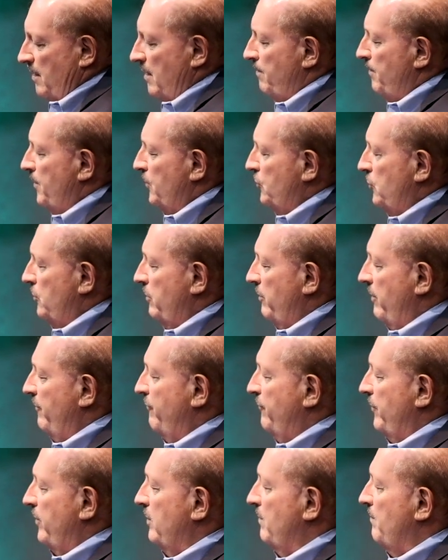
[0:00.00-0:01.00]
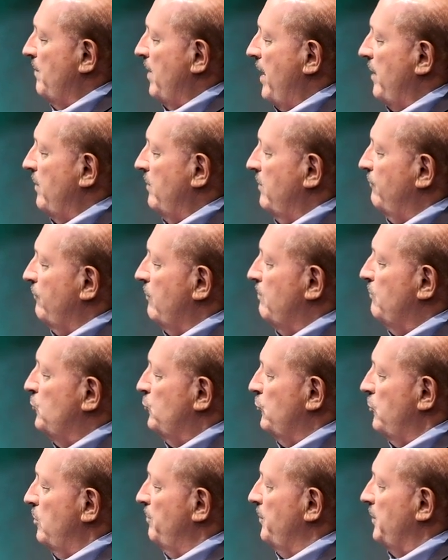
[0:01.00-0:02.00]
a missionary friend of mine from
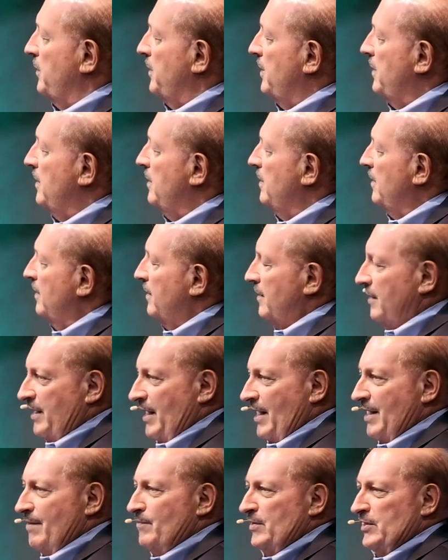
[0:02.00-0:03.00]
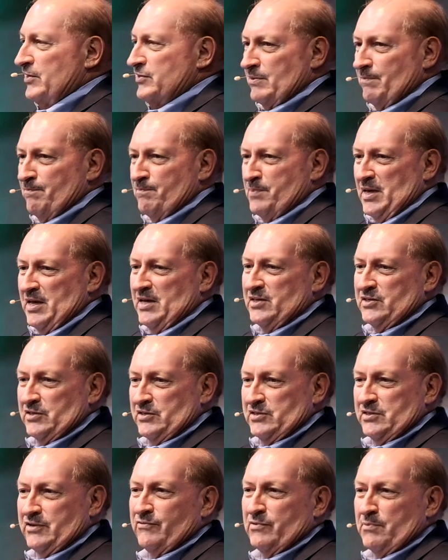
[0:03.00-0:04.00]
Germany gave me some
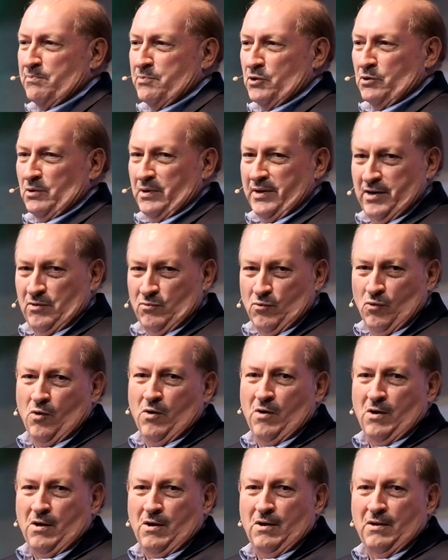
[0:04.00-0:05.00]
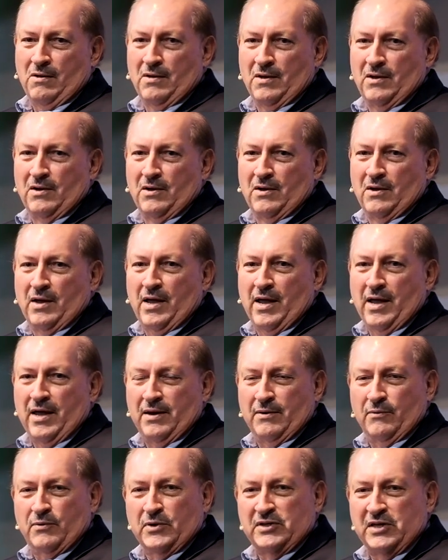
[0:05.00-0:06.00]
pieces of the Berlin Wall.
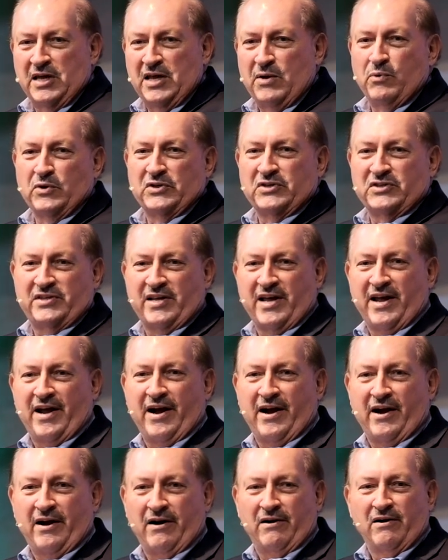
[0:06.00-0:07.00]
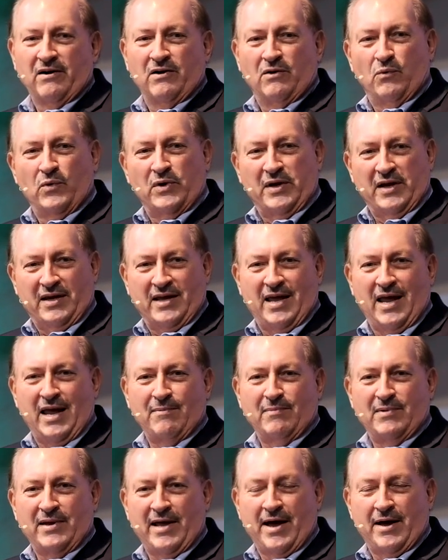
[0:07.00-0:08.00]
And because he was there when it
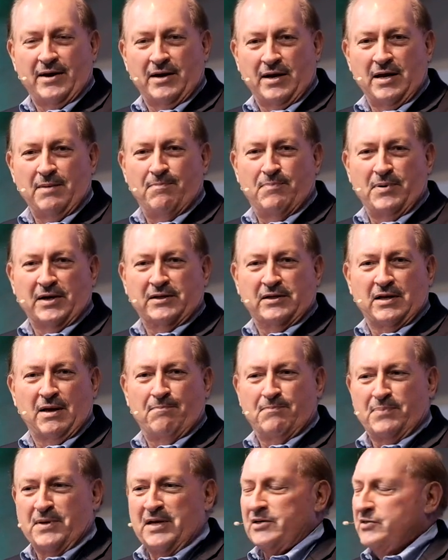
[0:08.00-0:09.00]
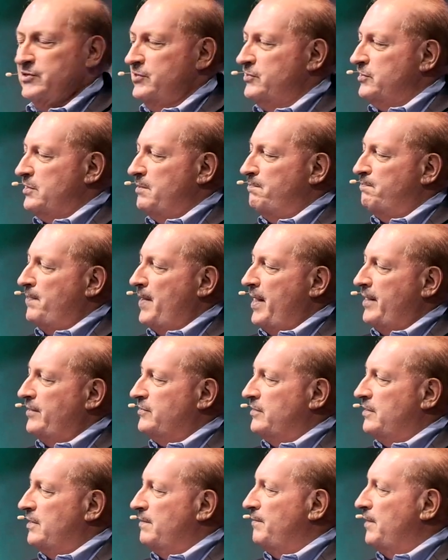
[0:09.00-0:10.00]
came down, he picked up pieces and he
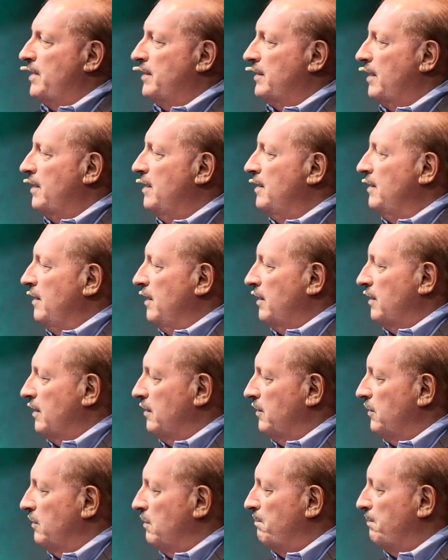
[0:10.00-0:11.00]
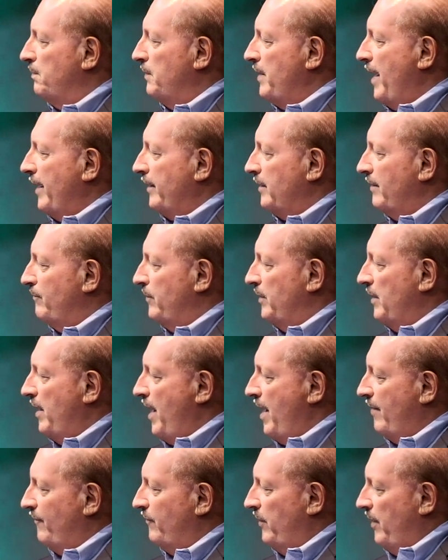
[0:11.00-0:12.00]
pasted them on a little plaque, and I've
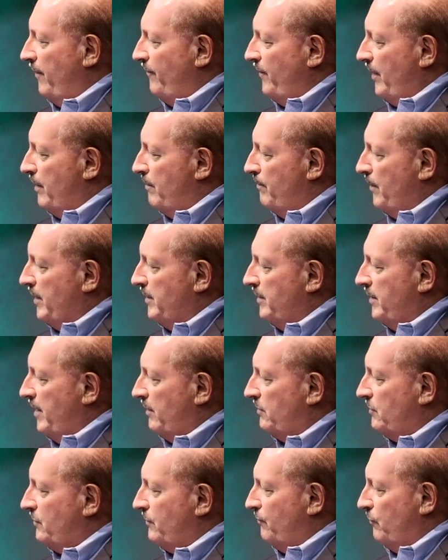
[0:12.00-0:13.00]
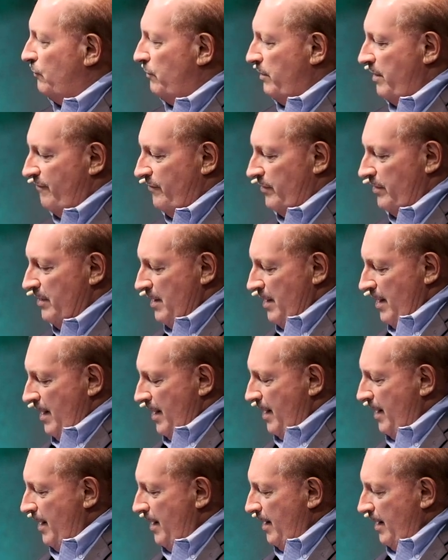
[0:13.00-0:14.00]
had it on my desk forever.
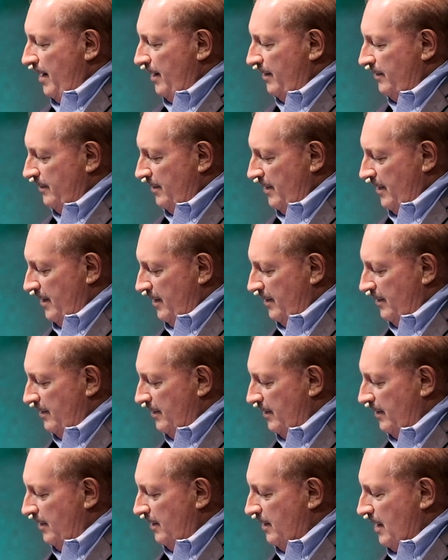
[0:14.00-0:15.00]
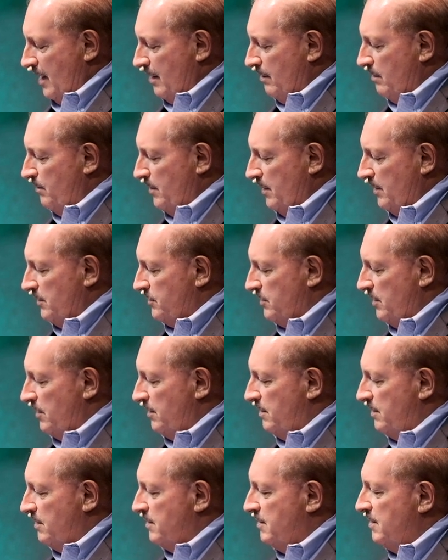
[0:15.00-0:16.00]
And he came to me and
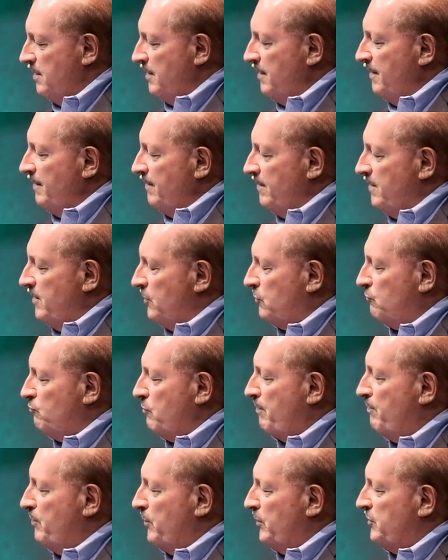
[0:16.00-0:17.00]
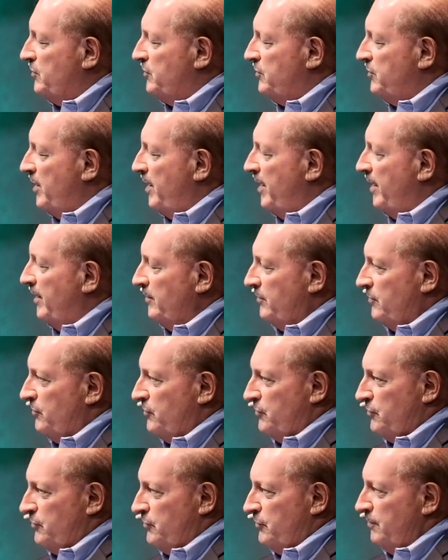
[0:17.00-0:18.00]
said, "This
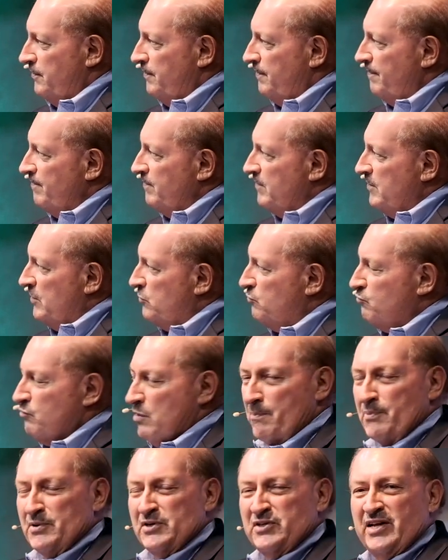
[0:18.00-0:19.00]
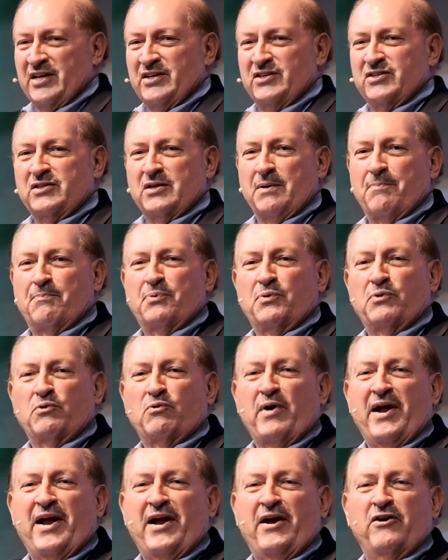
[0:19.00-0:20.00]
represents the
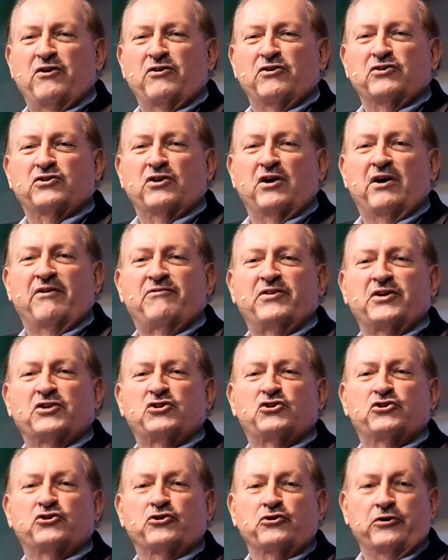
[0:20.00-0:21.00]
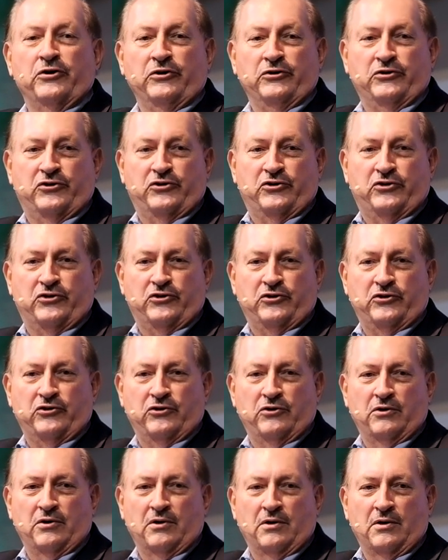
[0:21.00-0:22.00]
prayers of the church,
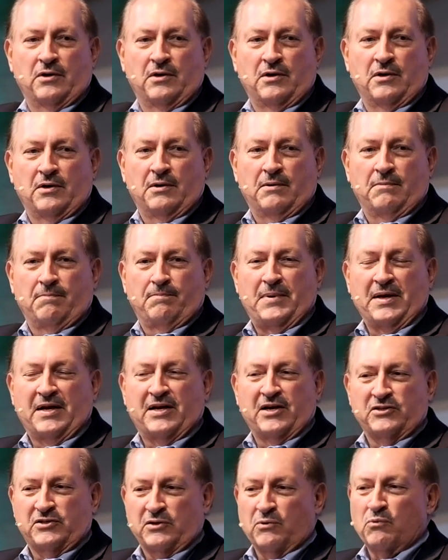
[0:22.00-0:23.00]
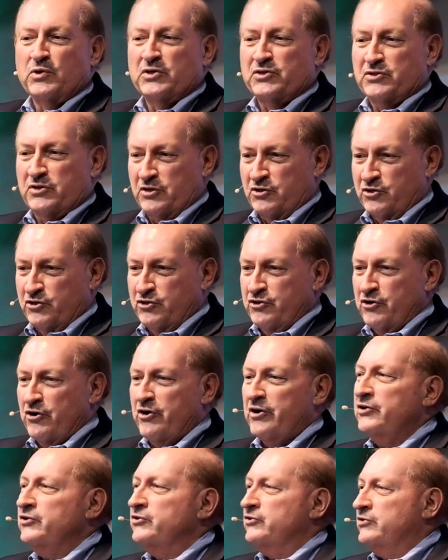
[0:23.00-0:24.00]
because it was the
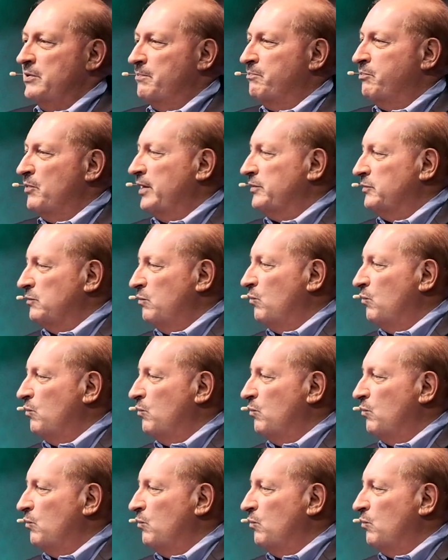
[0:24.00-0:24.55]
church that brought